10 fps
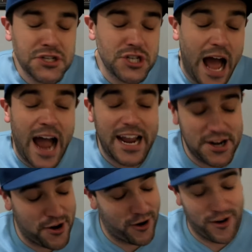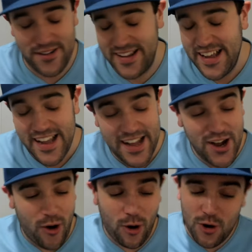Schneider
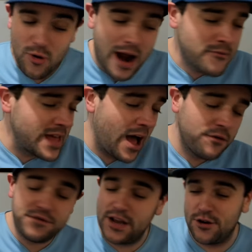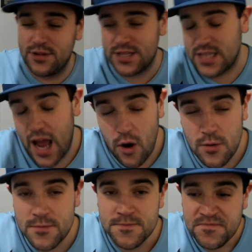or whoever the hell figured this
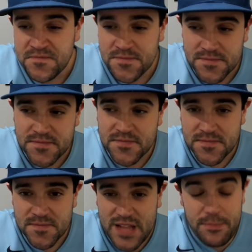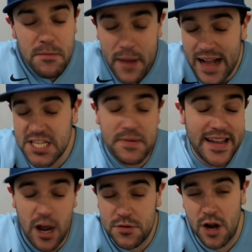out, they put Bassitt
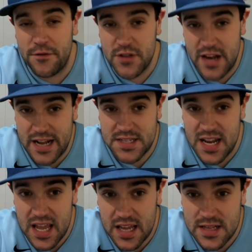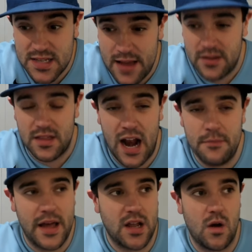back out there for the next inning in the seventh. And
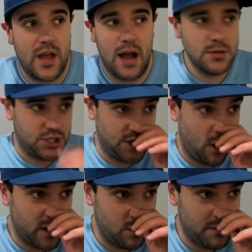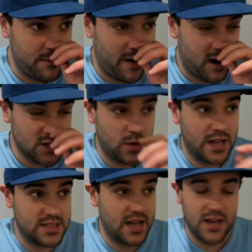I'm like, okay, I was joking with my parents when I
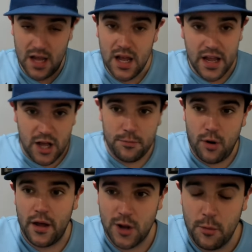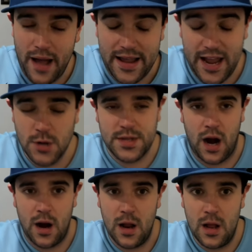said he'll probably go back out there.